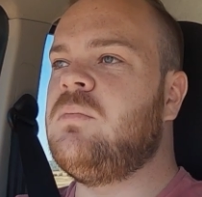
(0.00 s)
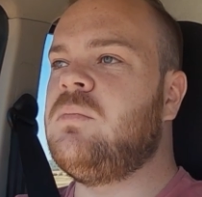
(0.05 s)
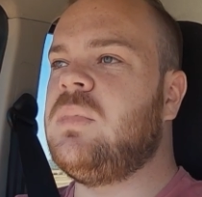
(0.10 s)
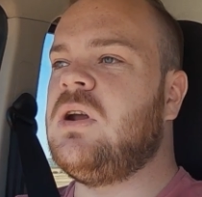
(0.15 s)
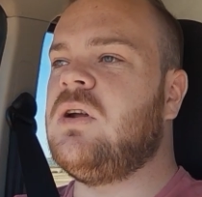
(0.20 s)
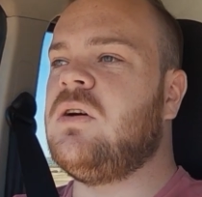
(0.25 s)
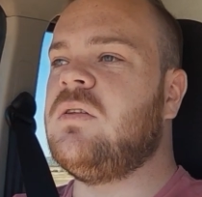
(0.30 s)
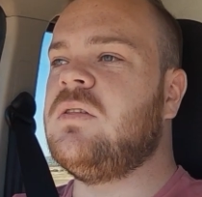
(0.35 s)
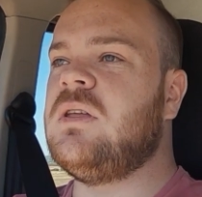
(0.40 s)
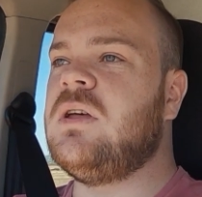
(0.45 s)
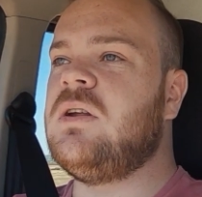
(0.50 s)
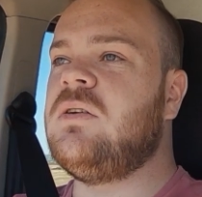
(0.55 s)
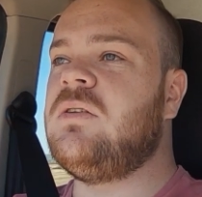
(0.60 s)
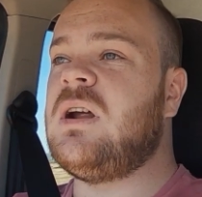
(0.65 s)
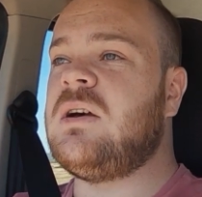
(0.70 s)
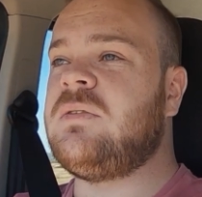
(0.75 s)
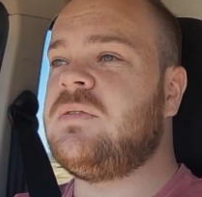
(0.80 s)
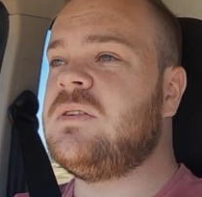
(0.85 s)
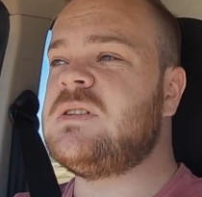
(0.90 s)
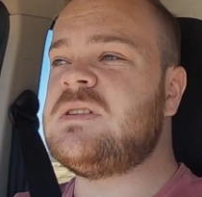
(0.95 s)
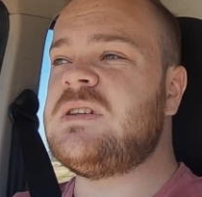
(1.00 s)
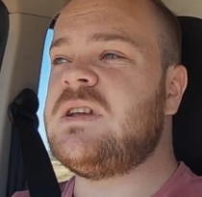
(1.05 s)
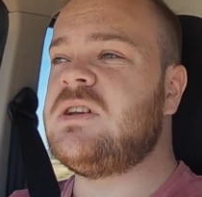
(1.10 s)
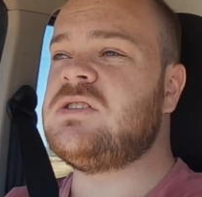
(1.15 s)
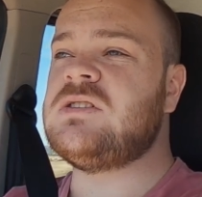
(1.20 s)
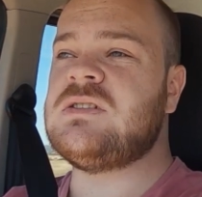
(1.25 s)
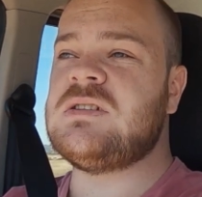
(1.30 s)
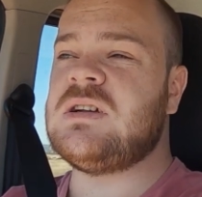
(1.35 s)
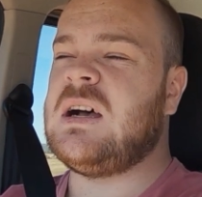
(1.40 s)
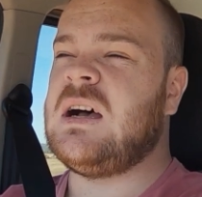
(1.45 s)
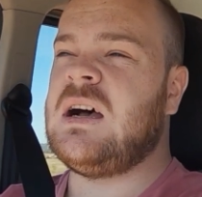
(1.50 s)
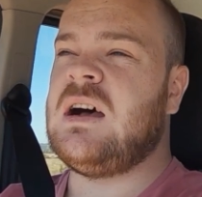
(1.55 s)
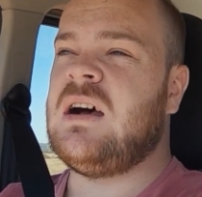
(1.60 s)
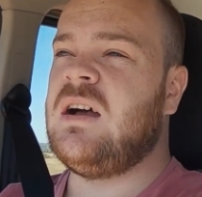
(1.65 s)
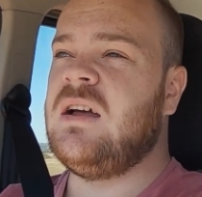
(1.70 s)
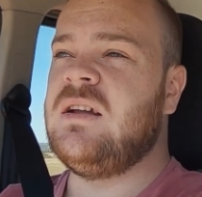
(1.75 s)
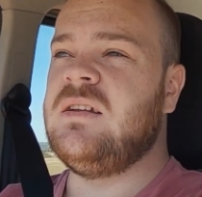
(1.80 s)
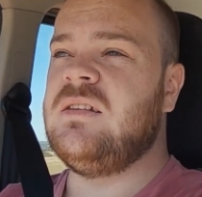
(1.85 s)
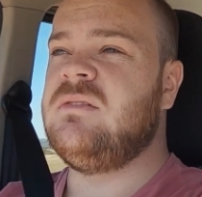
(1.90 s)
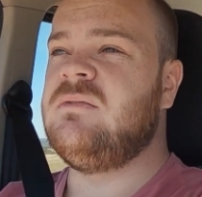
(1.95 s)
But on the rougher sections,
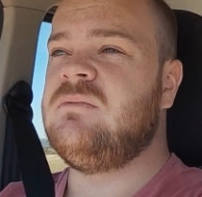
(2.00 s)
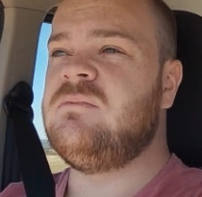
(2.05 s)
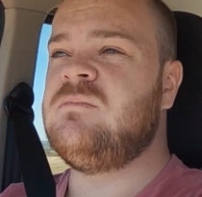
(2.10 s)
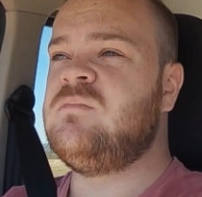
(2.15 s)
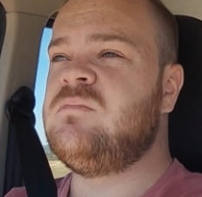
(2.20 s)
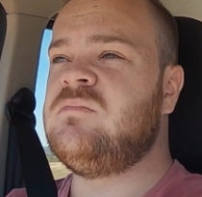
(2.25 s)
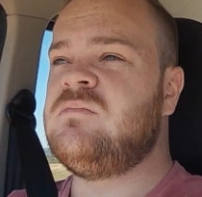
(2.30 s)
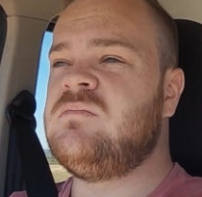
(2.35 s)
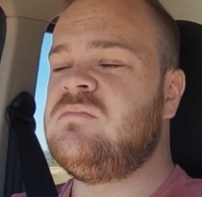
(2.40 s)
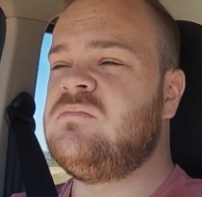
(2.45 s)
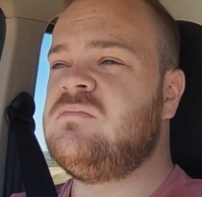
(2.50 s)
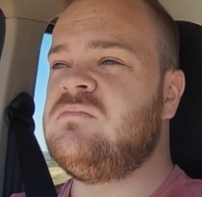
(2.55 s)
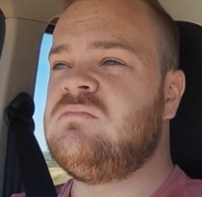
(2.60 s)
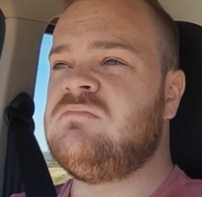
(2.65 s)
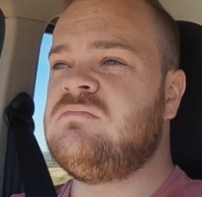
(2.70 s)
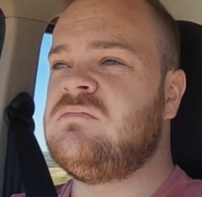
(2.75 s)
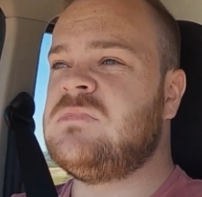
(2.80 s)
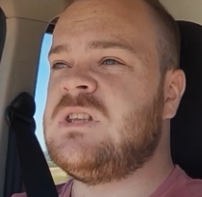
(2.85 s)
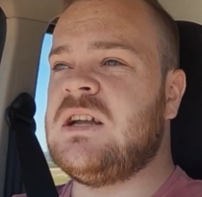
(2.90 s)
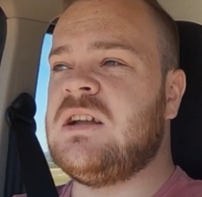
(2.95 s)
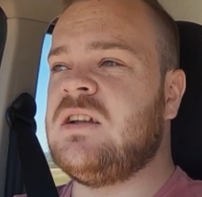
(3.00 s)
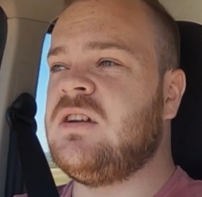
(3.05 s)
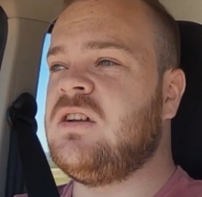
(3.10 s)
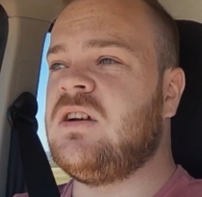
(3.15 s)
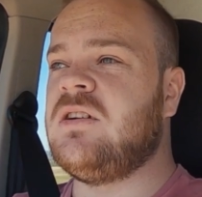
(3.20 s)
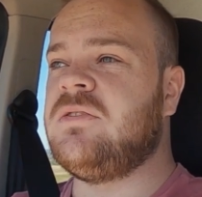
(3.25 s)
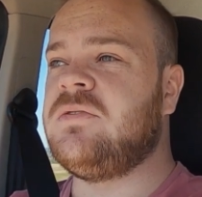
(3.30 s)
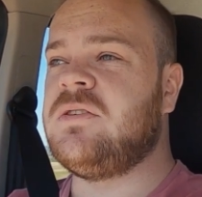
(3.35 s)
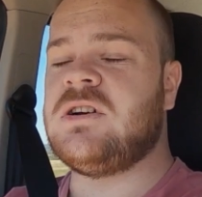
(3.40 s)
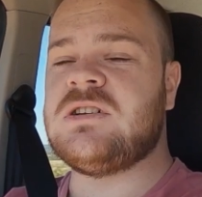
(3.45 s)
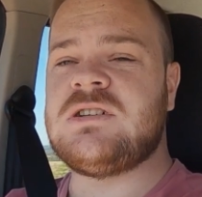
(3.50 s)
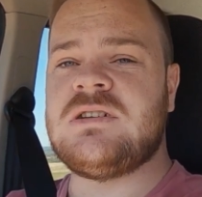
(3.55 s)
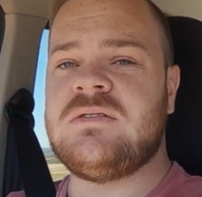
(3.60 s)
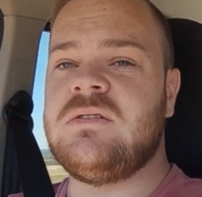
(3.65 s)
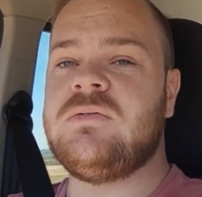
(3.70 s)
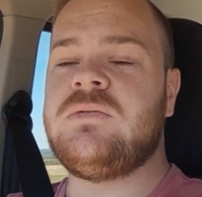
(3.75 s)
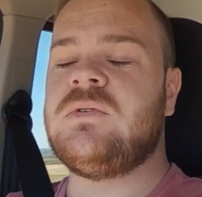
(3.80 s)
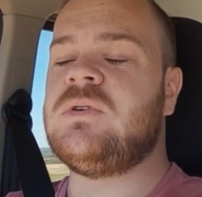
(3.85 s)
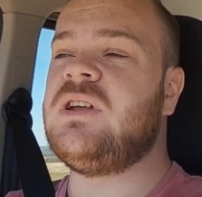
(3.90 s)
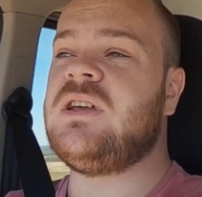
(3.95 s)
I didn't go faster
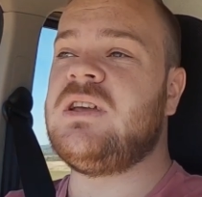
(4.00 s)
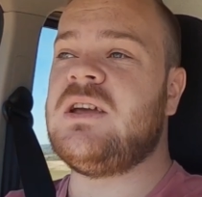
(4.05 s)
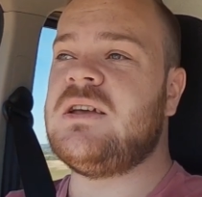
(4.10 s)
than 40